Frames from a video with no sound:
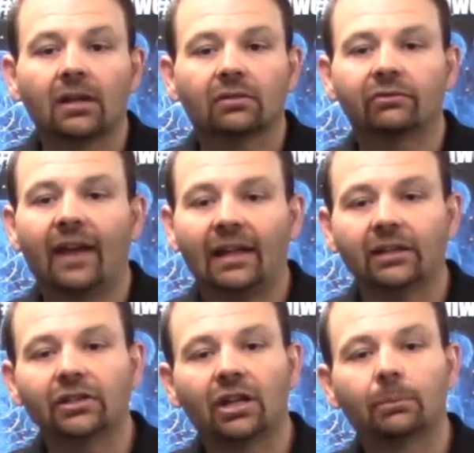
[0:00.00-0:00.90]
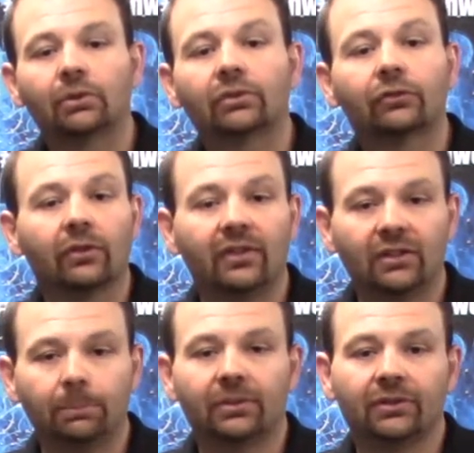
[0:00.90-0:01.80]
Valid numbers for this
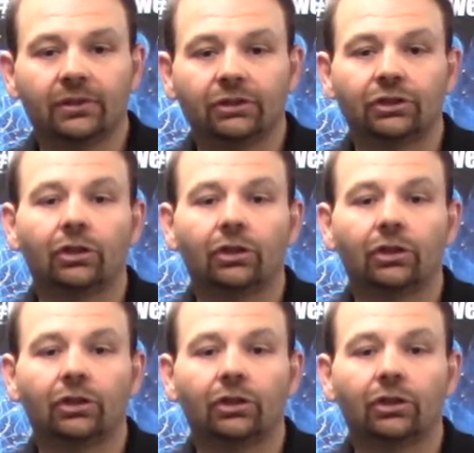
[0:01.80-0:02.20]
position